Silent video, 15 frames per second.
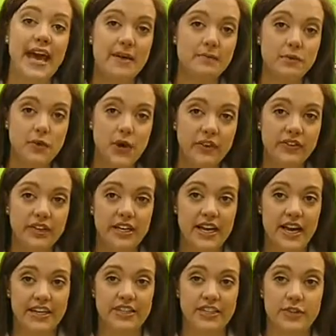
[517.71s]
M12
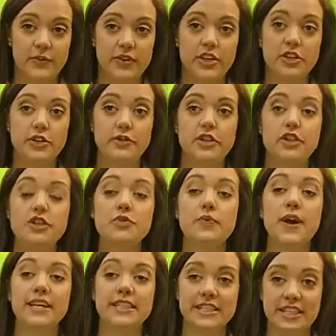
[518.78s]
connectors with a new
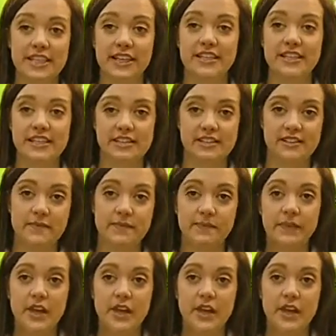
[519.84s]
two-way sealing system.